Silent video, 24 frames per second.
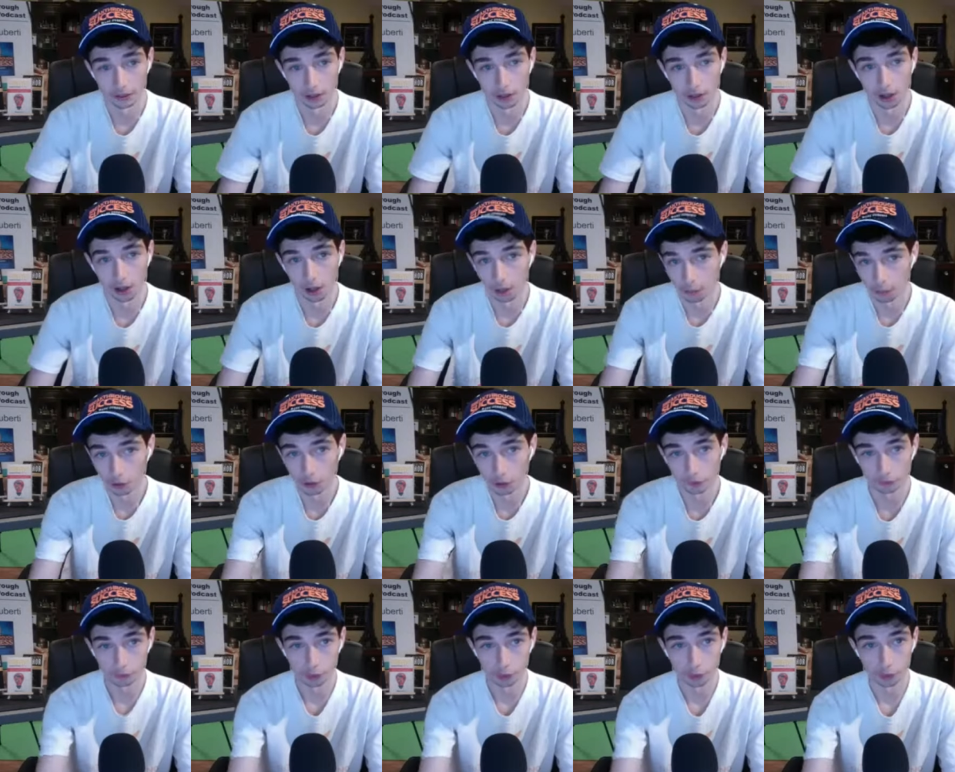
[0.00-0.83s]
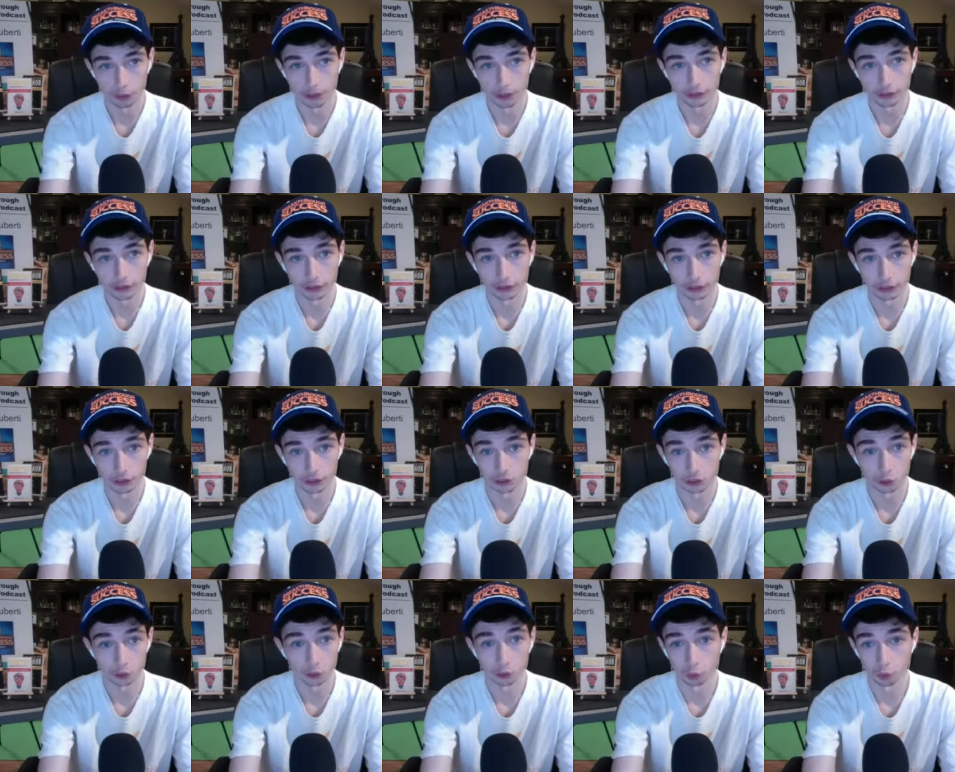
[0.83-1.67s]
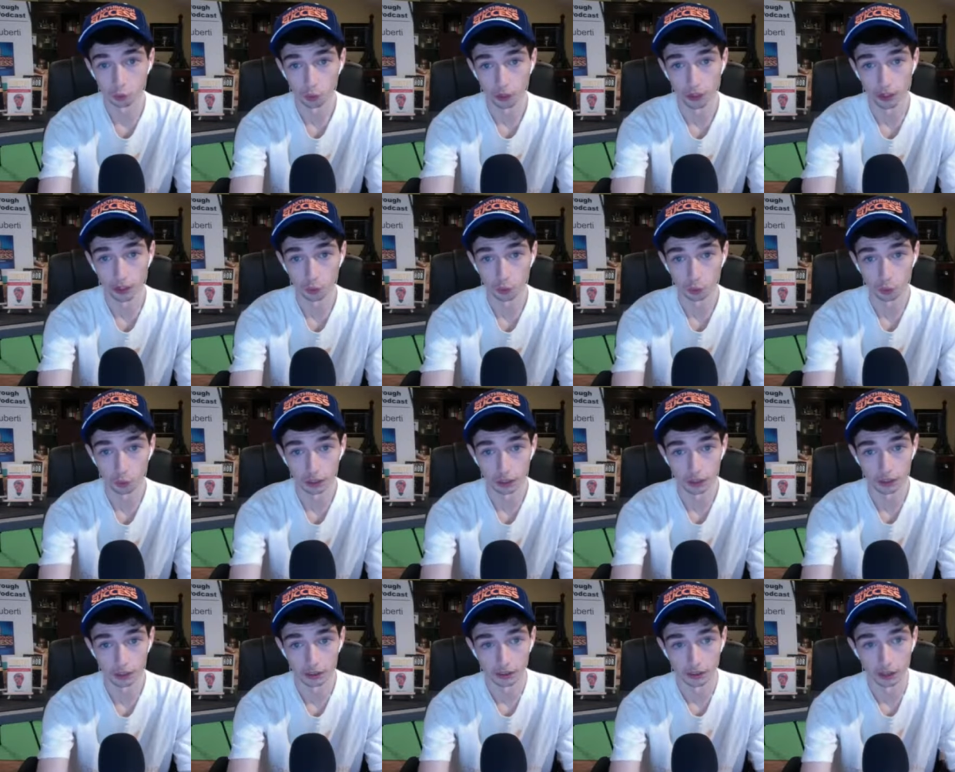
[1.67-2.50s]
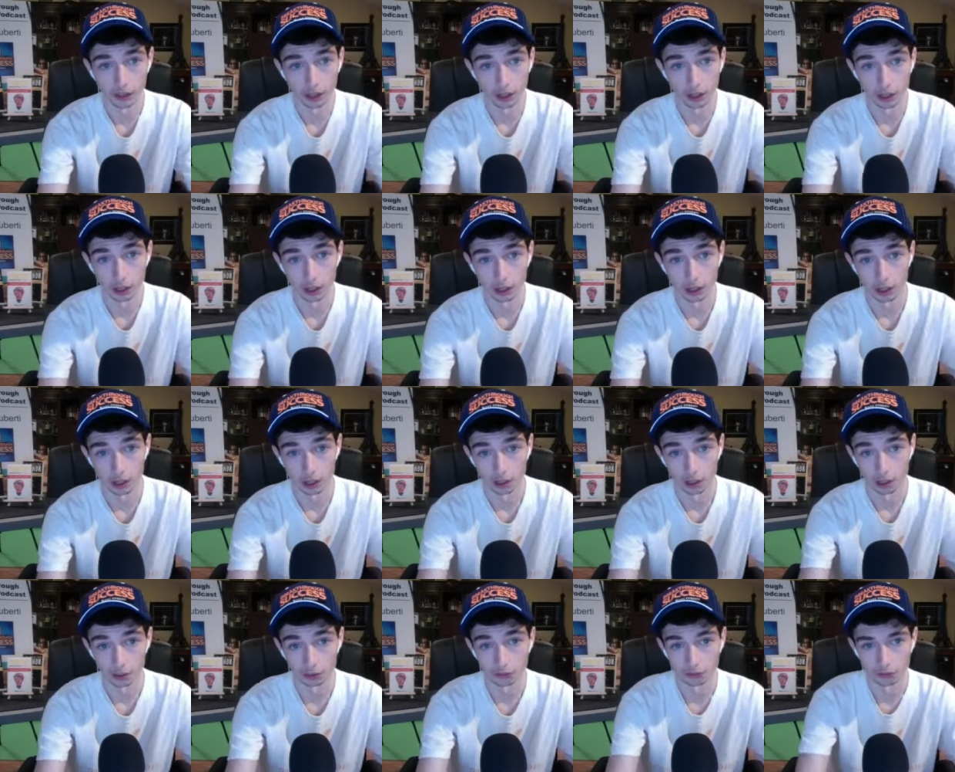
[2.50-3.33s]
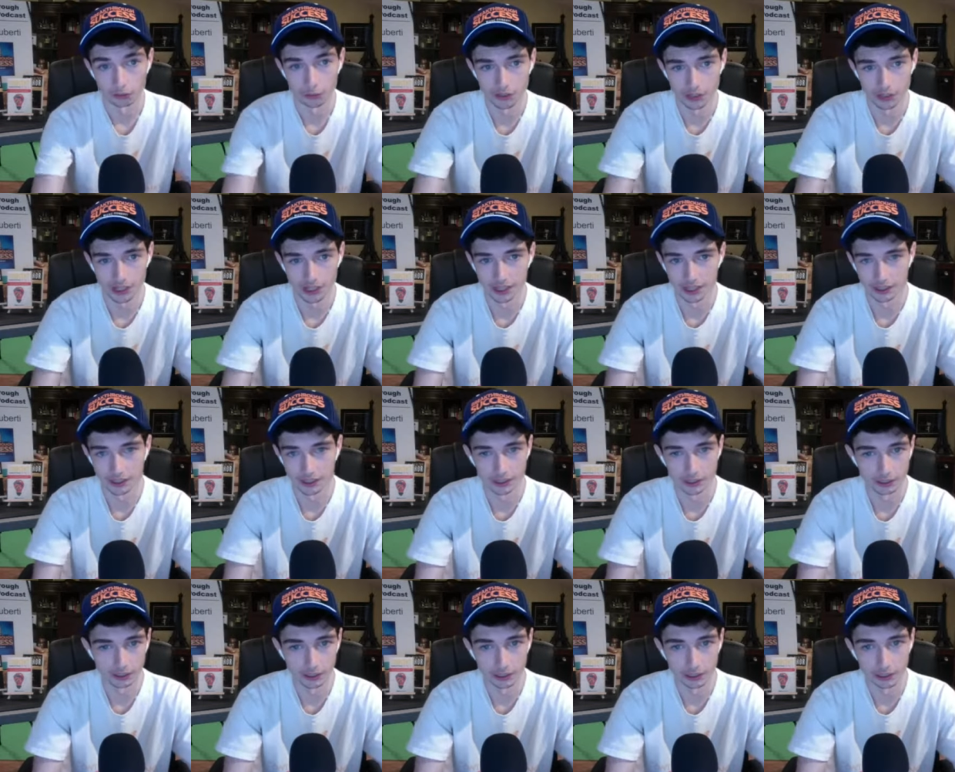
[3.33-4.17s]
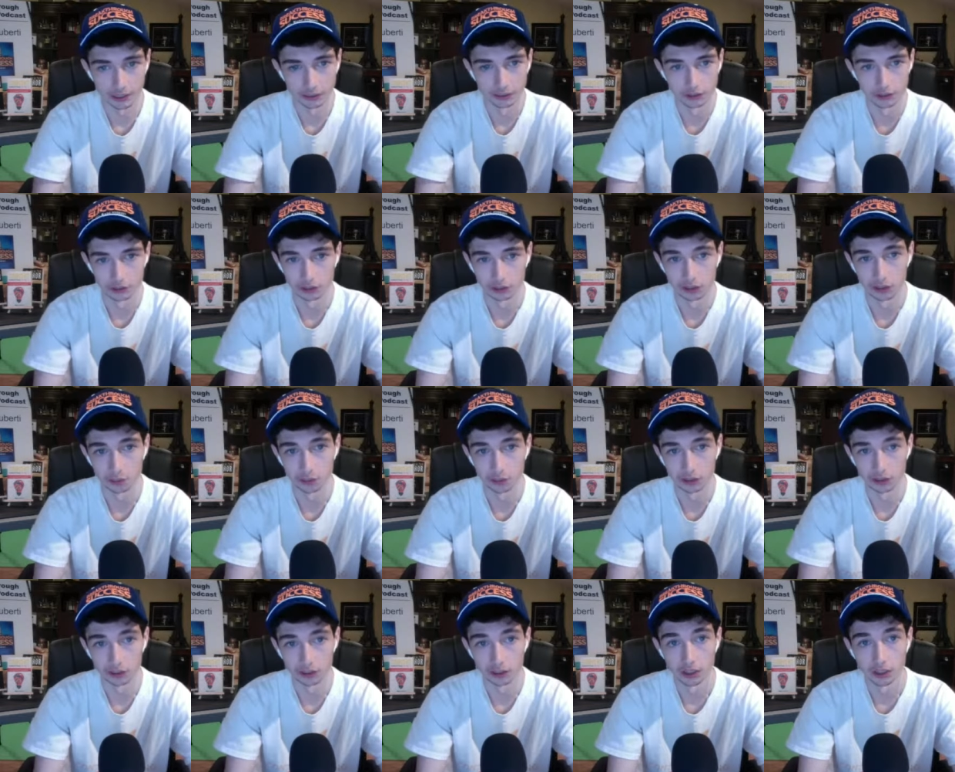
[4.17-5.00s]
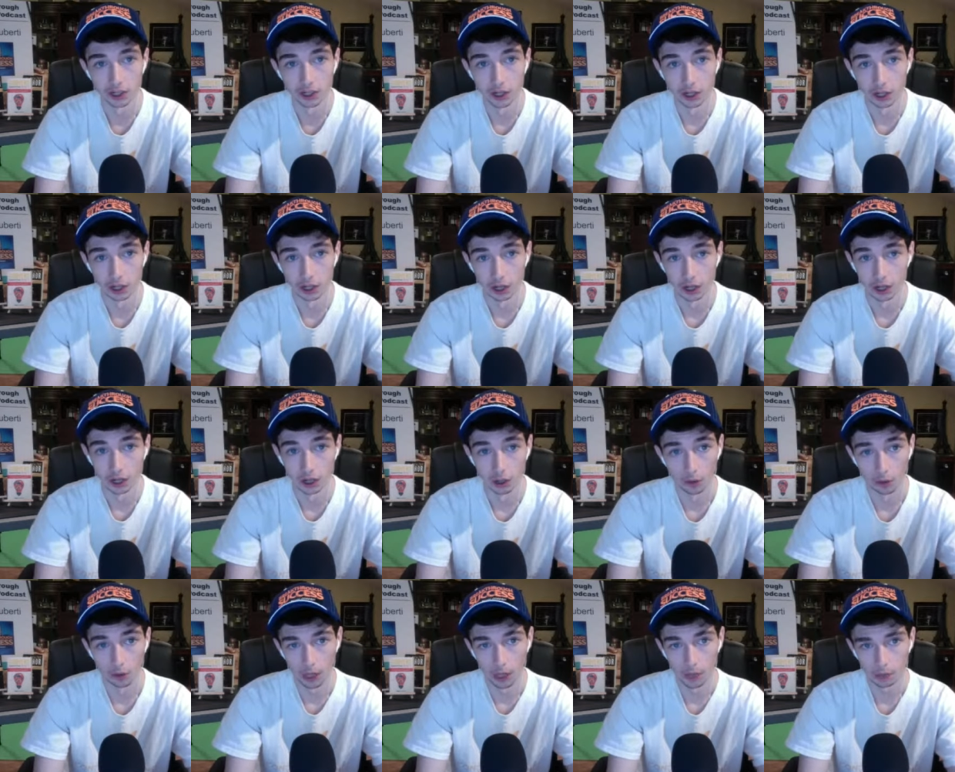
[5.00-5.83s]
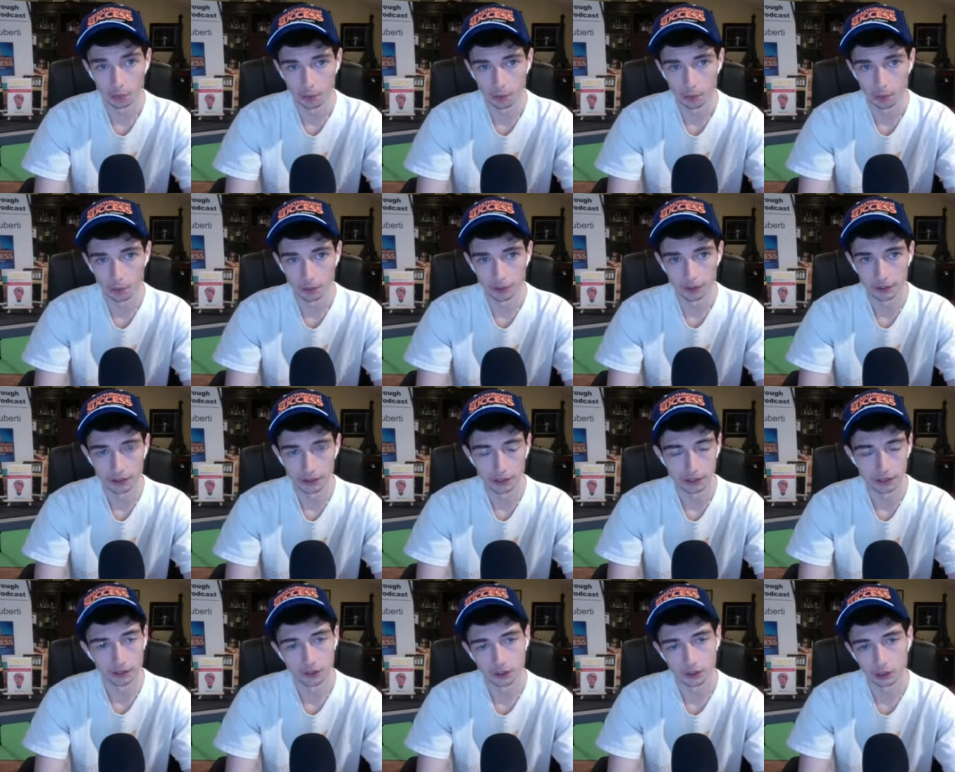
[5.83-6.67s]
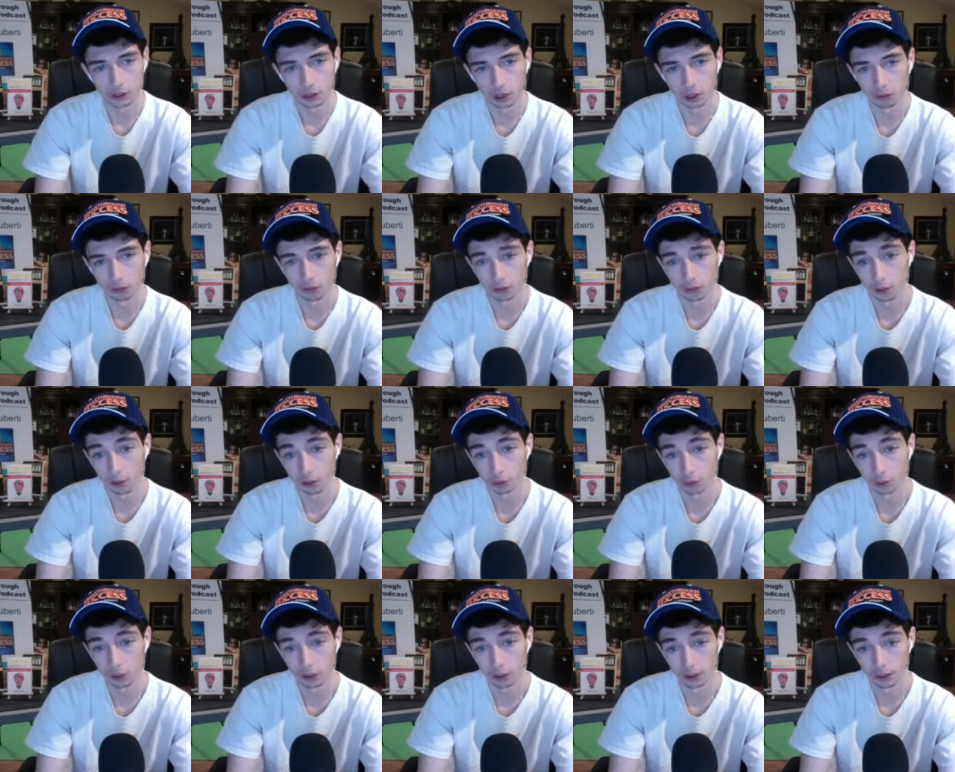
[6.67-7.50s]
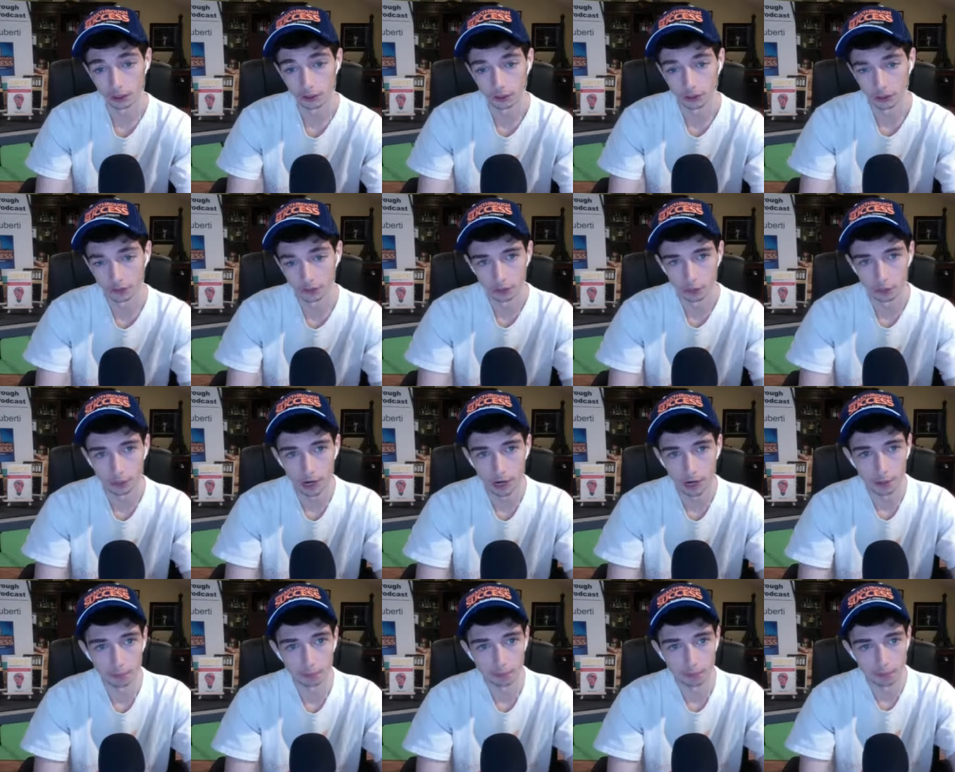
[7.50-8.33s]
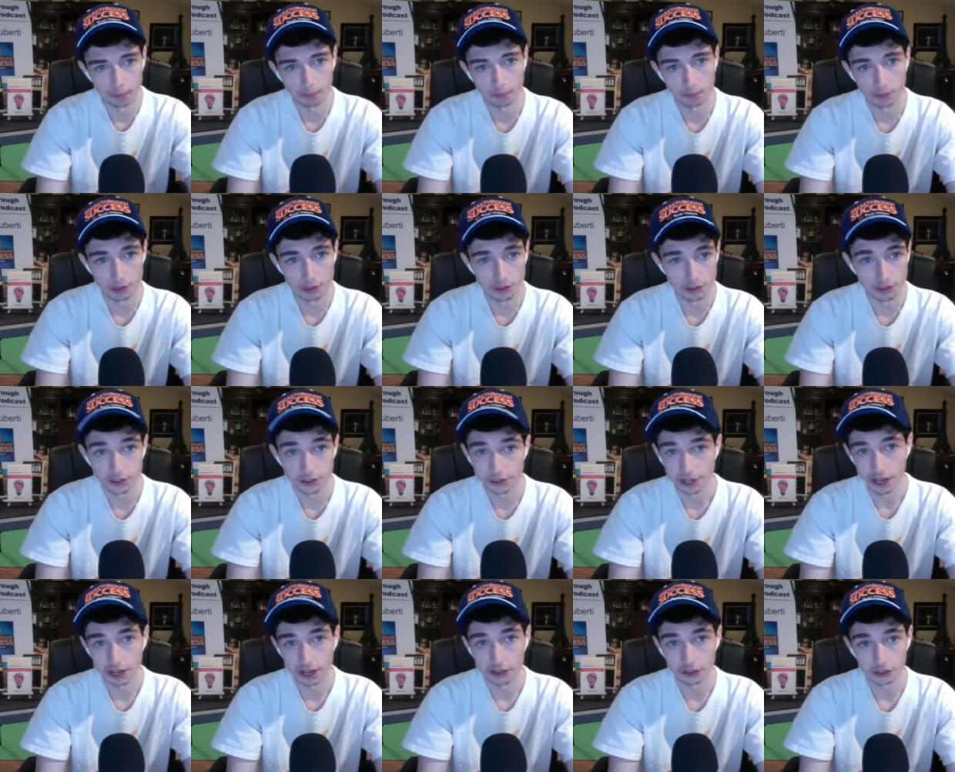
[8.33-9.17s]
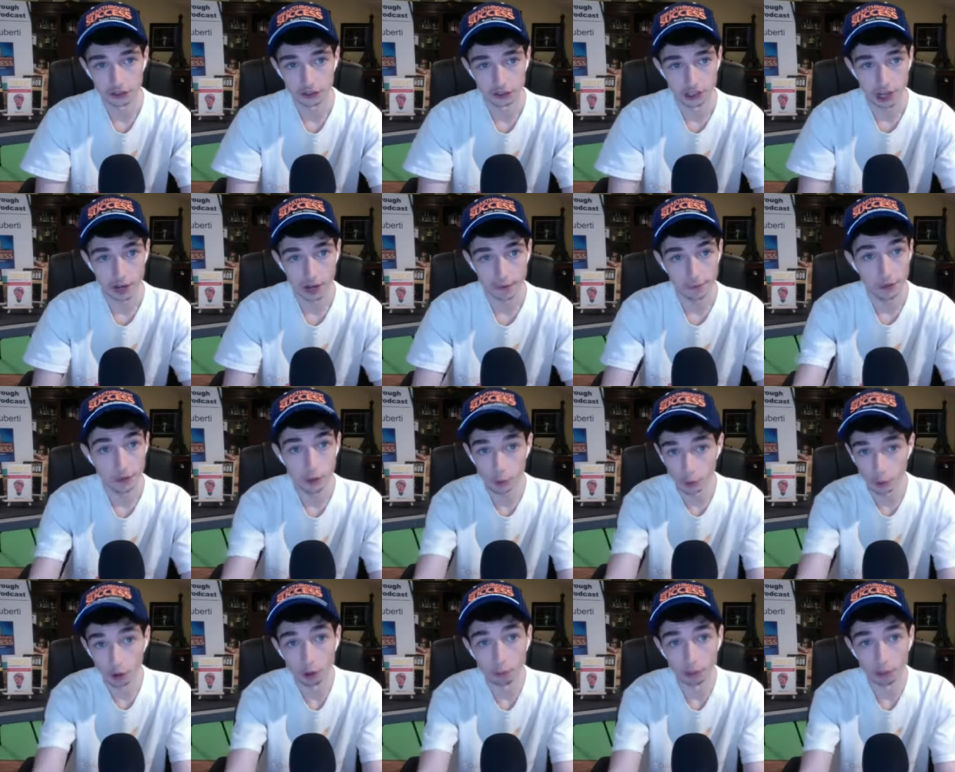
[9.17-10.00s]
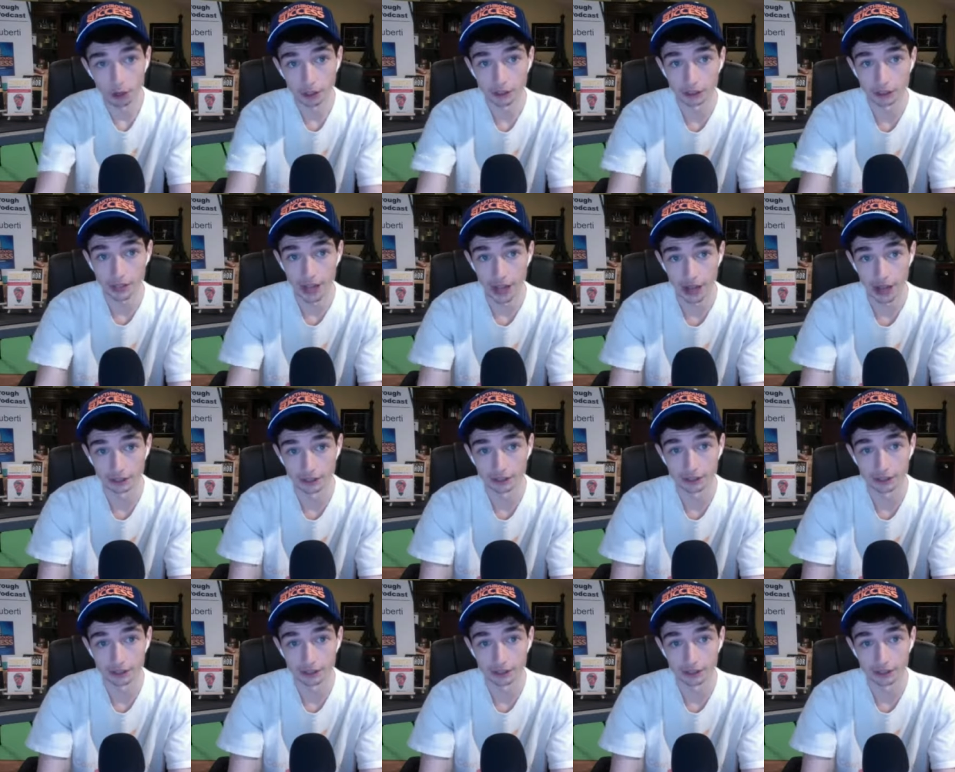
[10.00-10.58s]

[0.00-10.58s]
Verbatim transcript: uh, I mean, a few great things right away uh, from Scott's answer. I mean, uh, a lot of people that think, you know, if you want, if you have a problem in business, how do you solve it? Throw money at it.